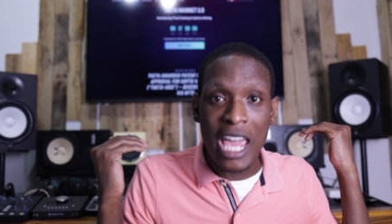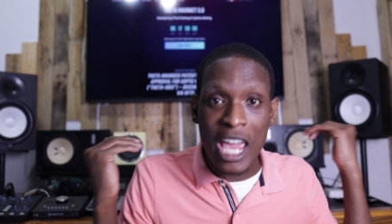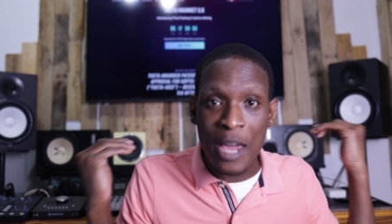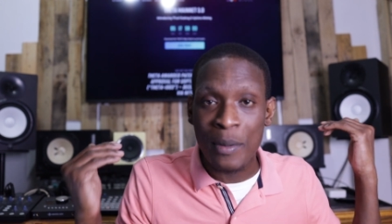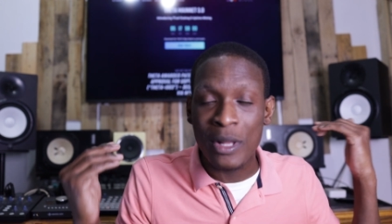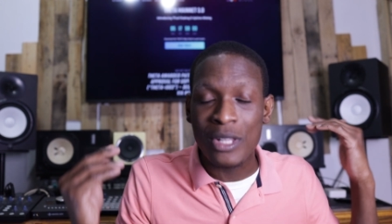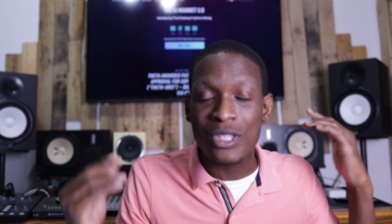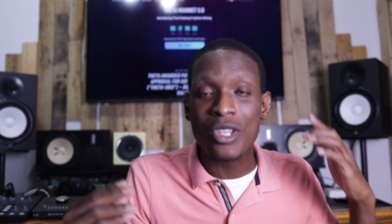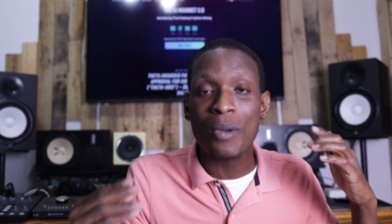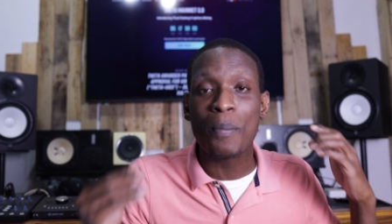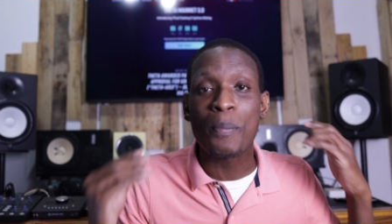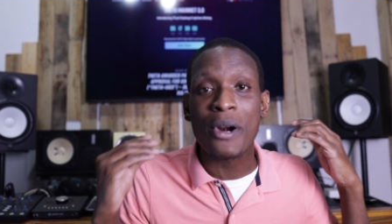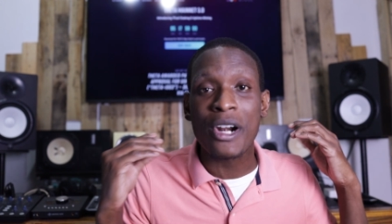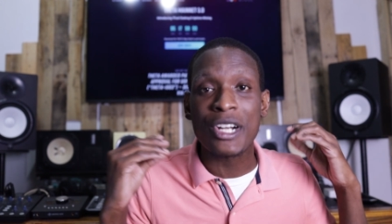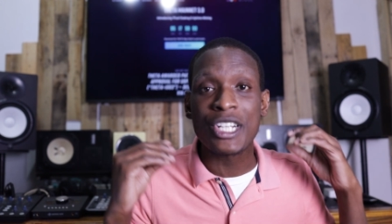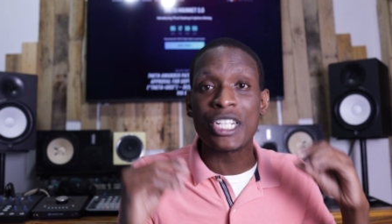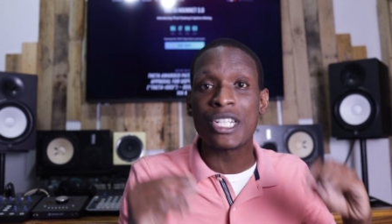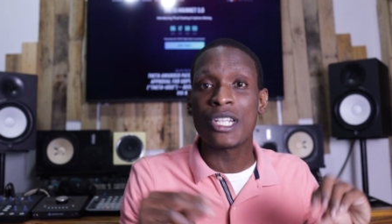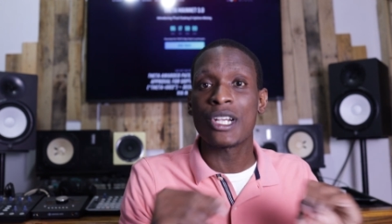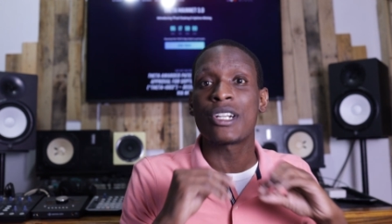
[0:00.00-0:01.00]
able to
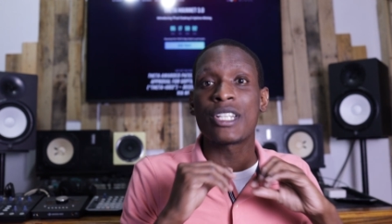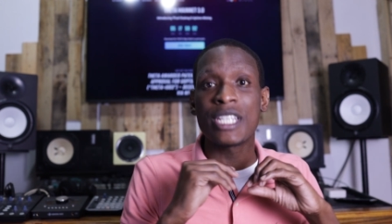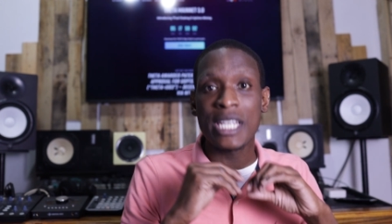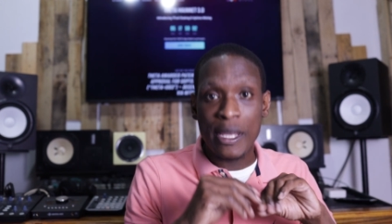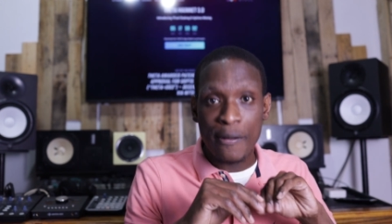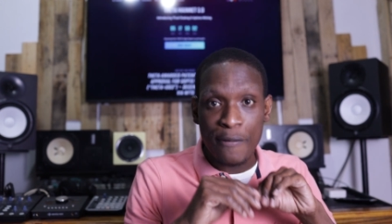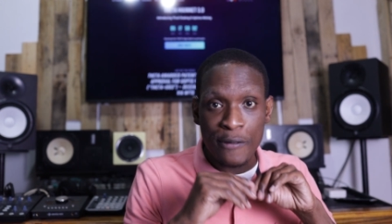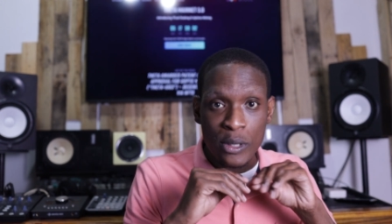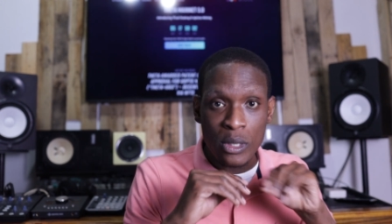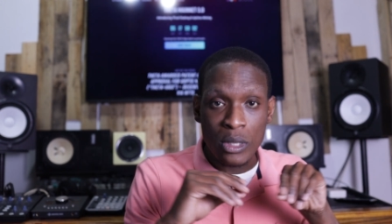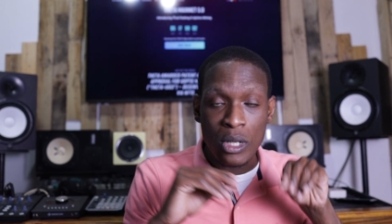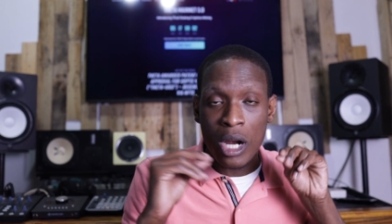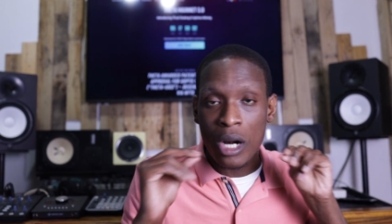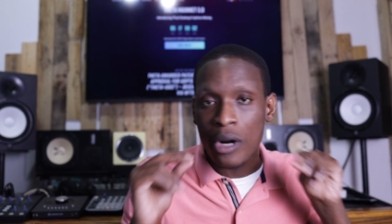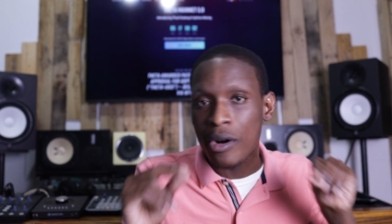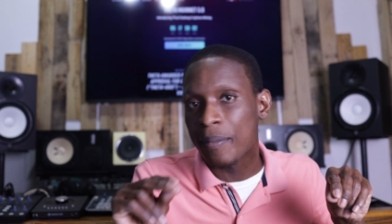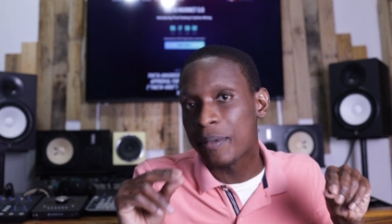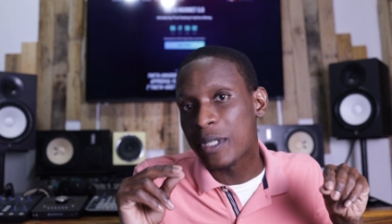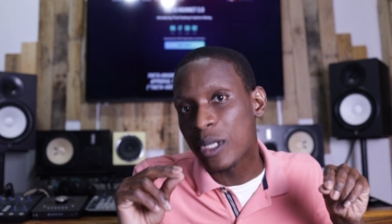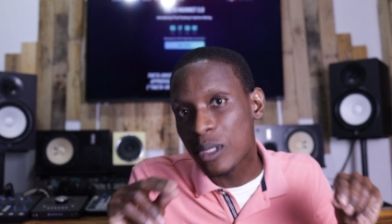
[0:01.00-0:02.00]
purchase your T-Fuel
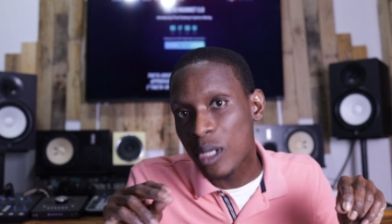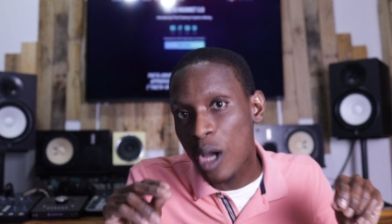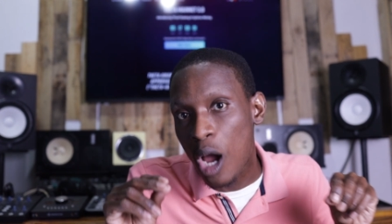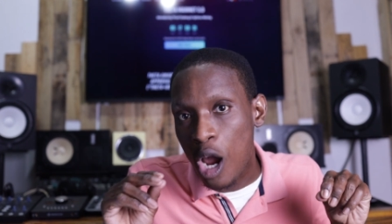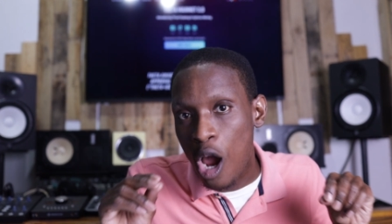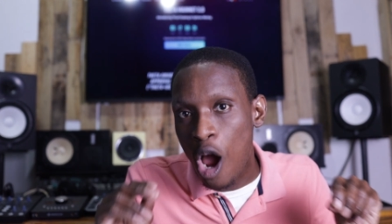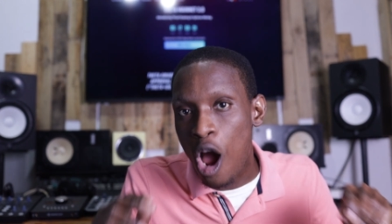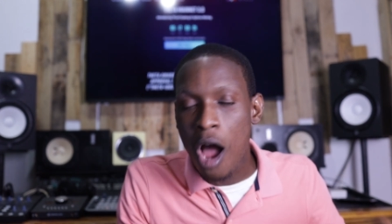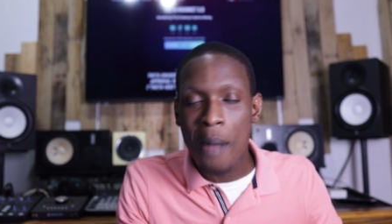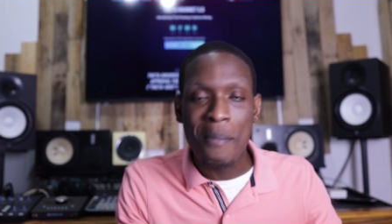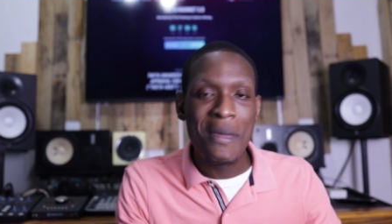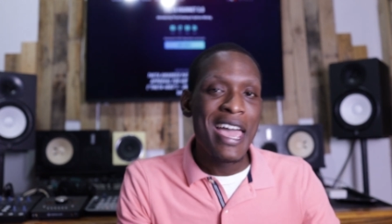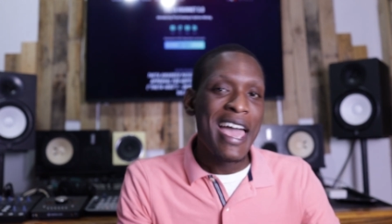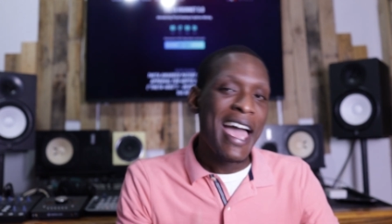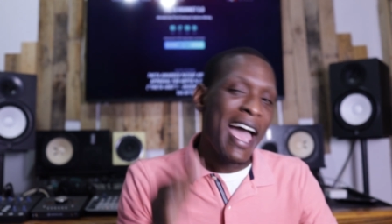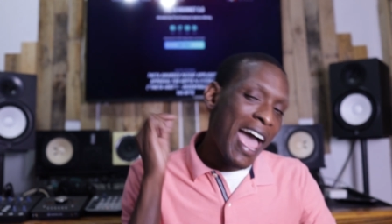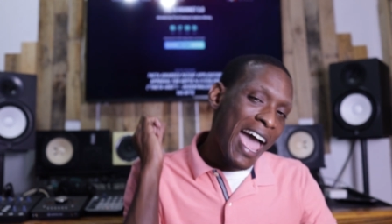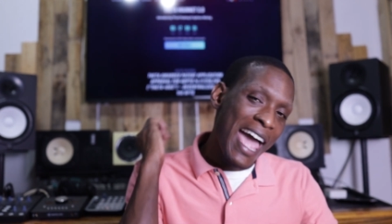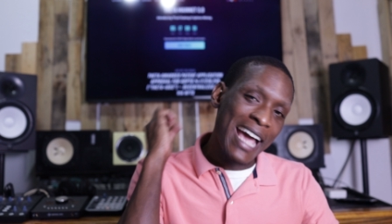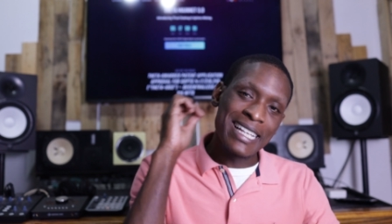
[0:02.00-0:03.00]
on Crypto.com
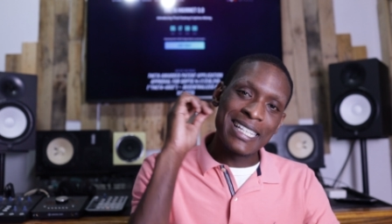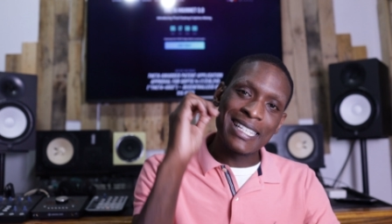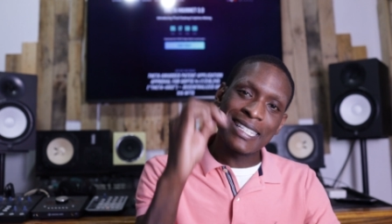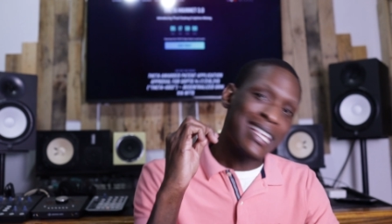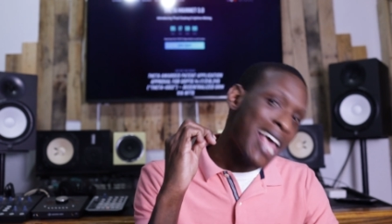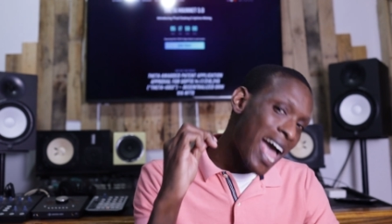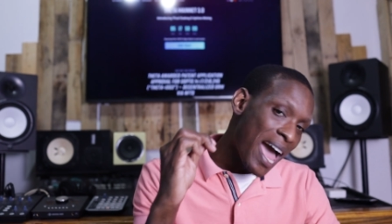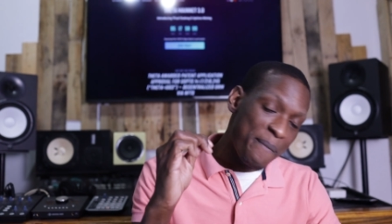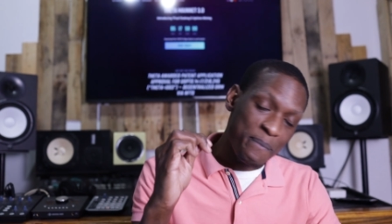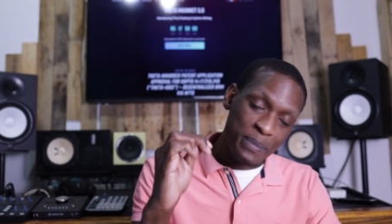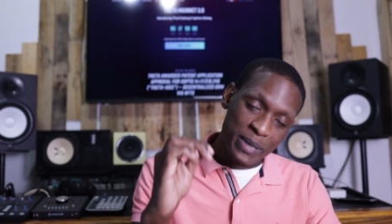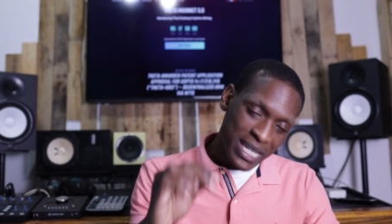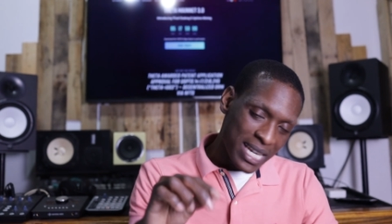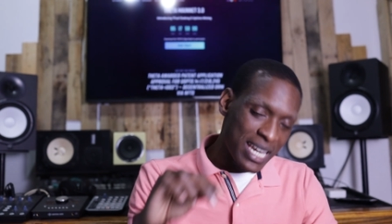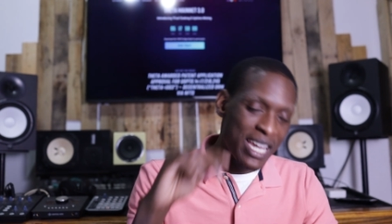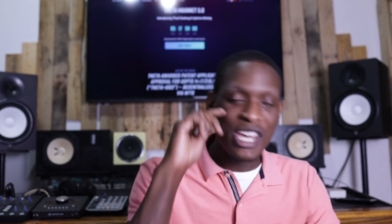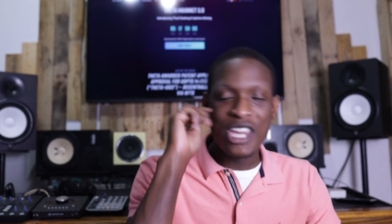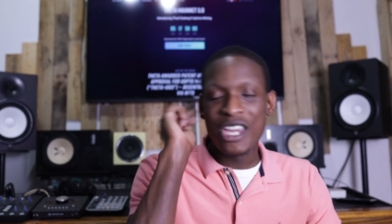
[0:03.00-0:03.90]
except